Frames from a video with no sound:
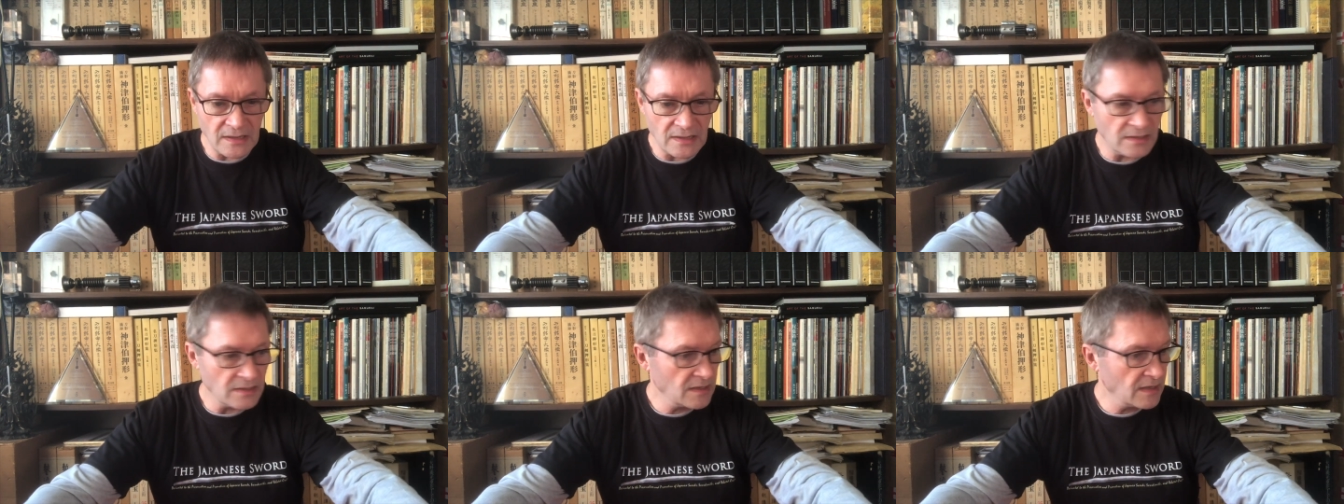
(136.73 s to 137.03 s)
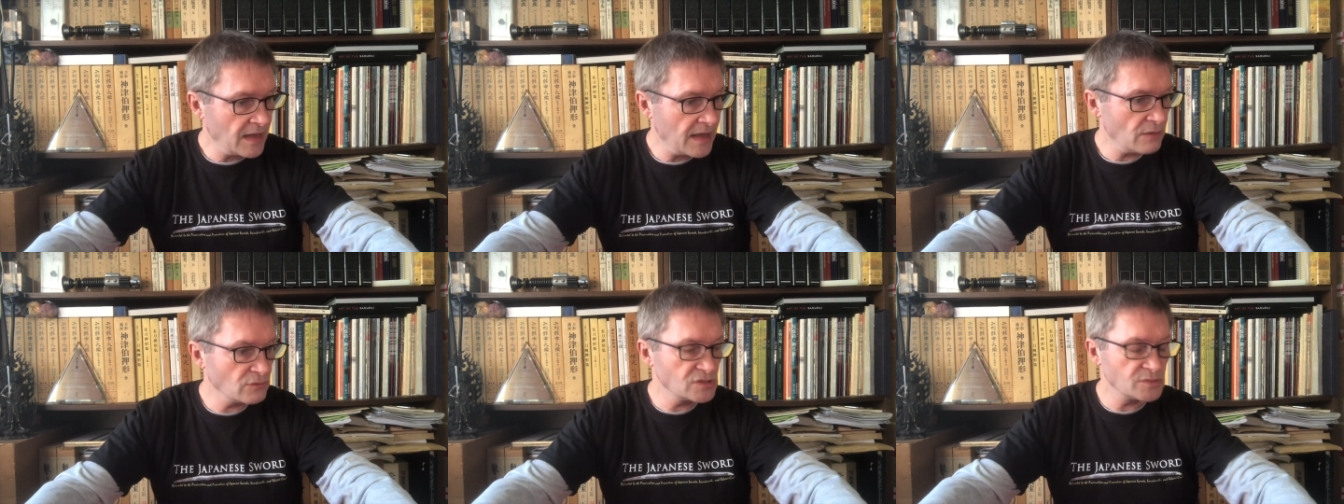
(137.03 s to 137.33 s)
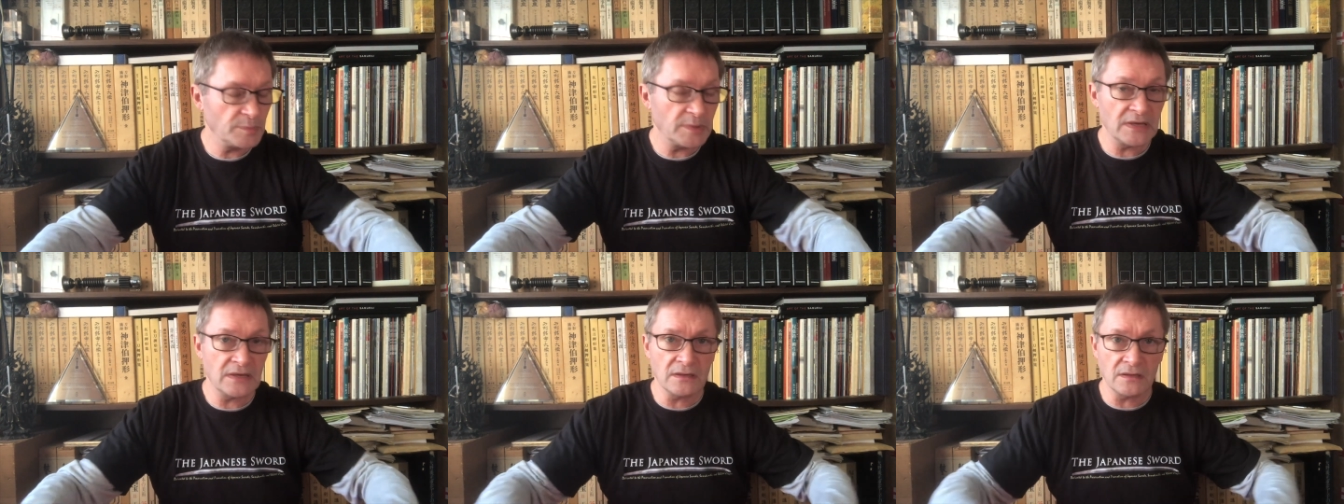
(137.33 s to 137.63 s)
how to
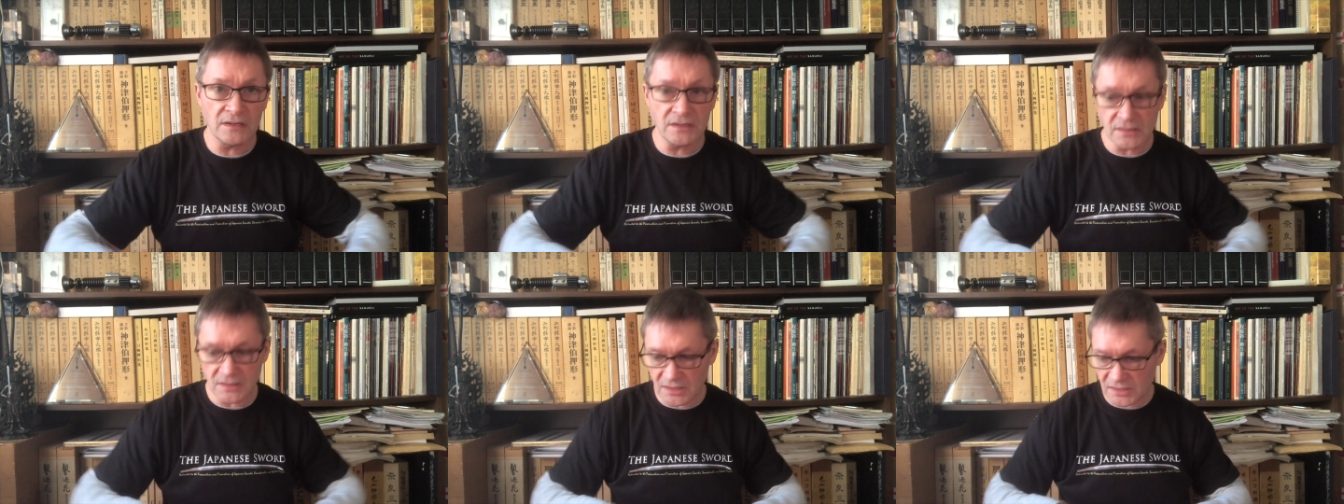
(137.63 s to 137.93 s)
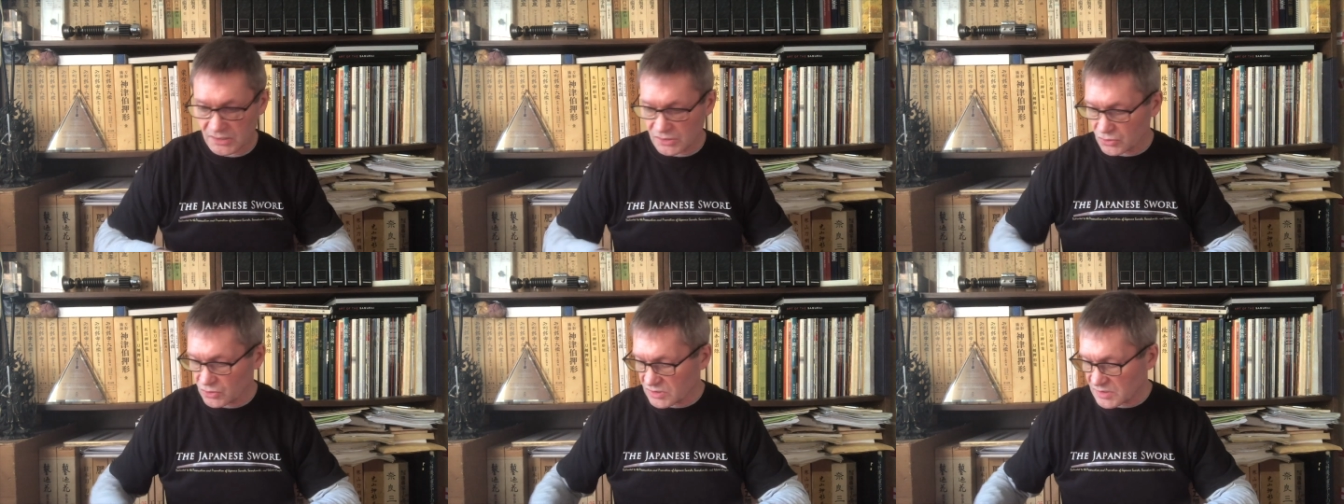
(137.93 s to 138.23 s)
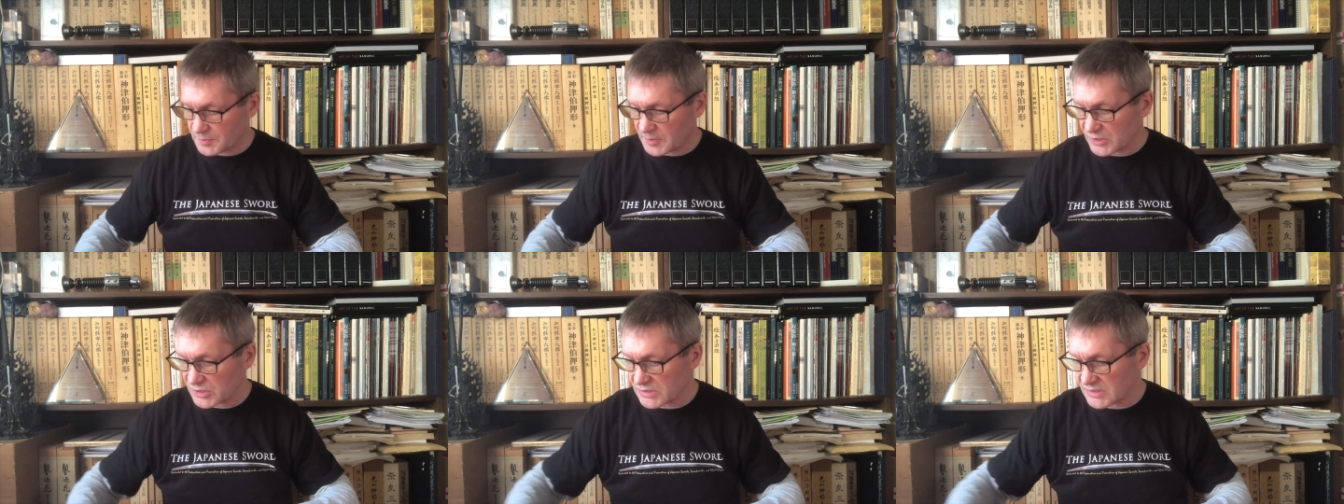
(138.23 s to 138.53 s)
be a sword
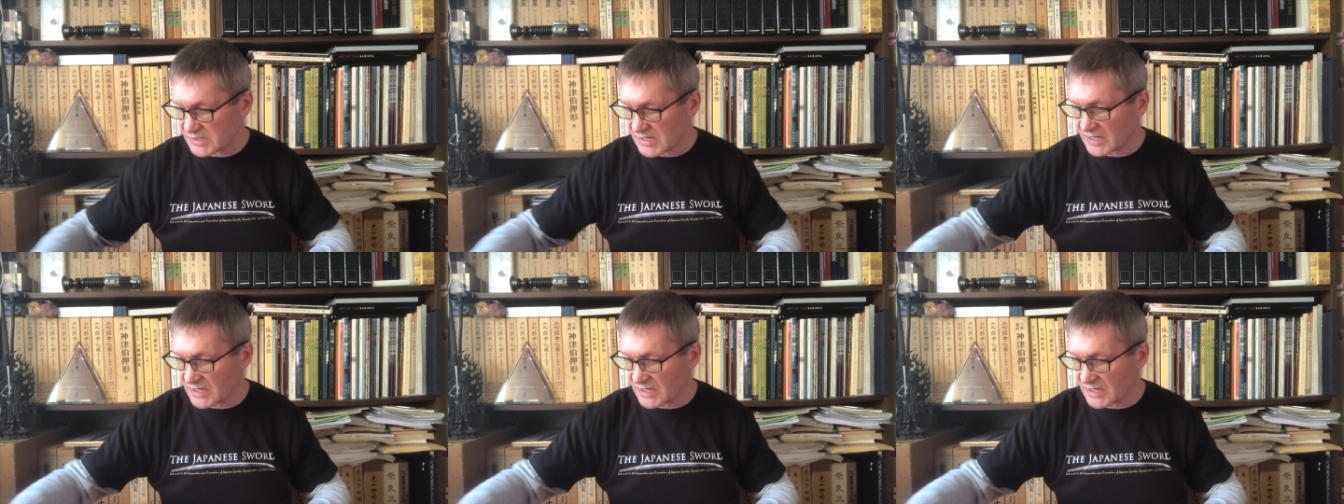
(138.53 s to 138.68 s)
specialist,